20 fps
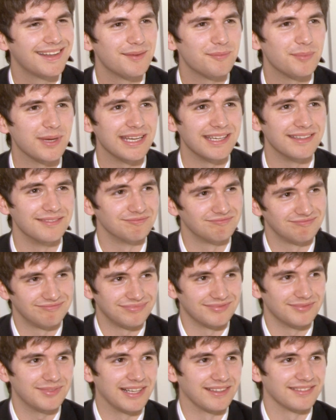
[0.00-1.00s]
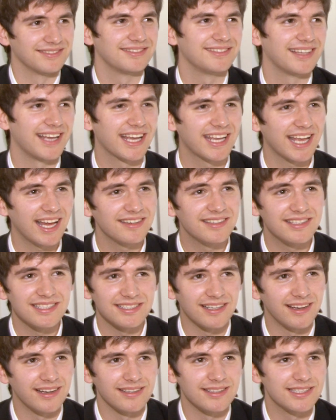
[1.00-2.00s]
being, well, a CAD
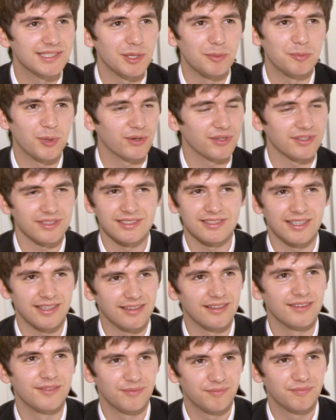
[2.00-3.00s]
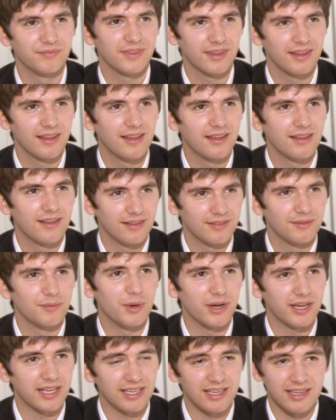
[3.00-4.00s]
designer to a product designer,
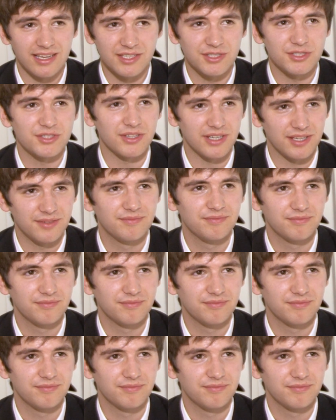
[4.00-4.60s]
working in industry.